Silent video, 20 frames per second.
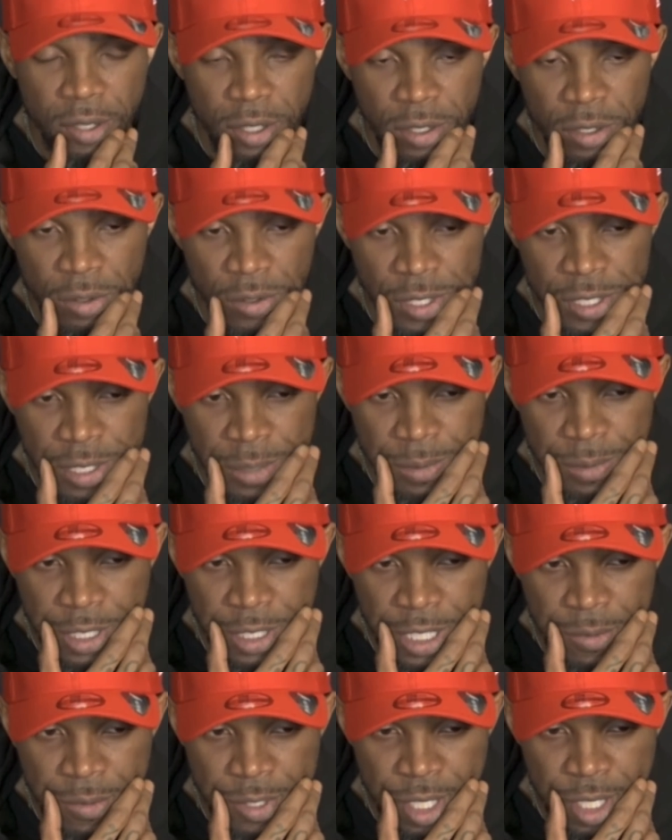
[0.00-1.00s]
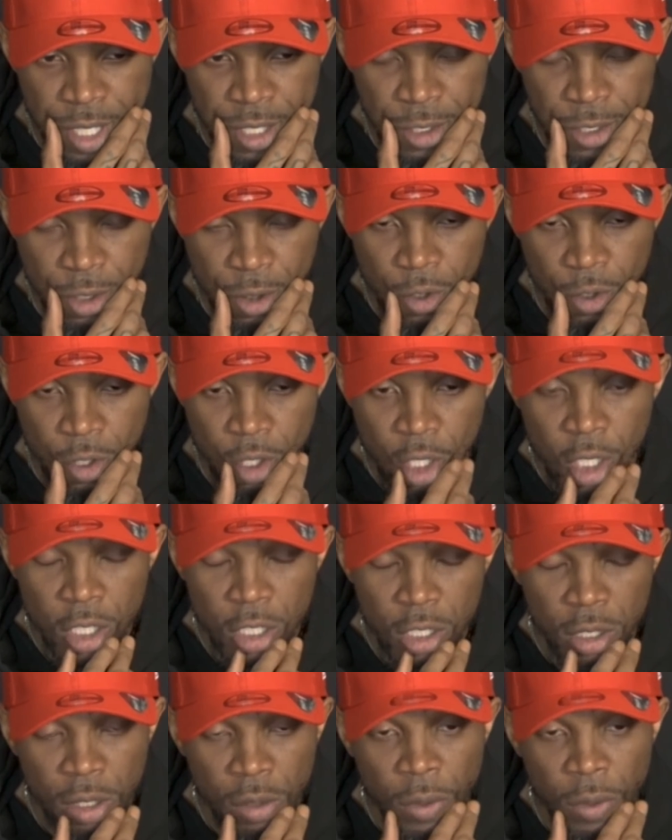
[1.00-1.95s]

You know, it's something that we say. So, you know,